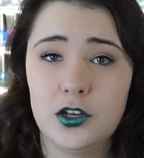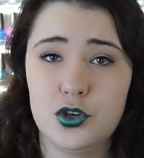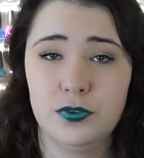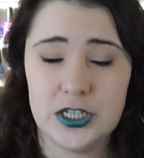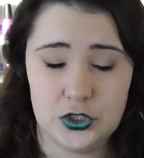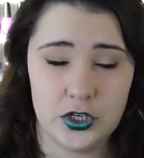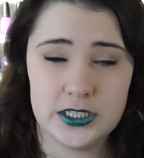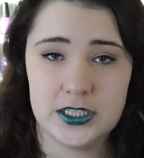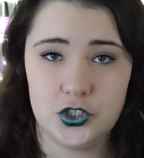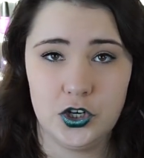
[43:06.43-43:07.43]
new
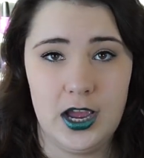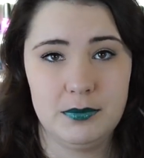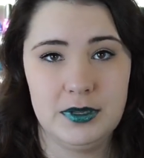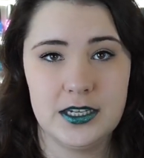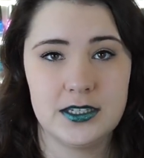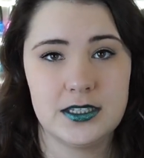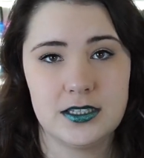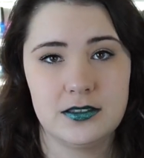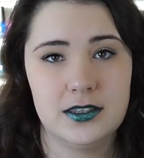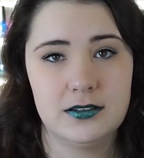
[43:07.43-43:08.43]
restaurants to try
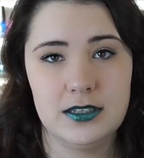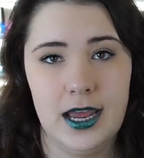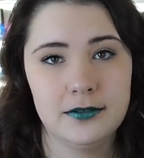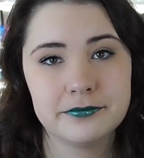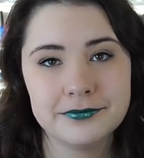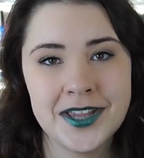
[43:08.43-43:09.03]
because, yeah.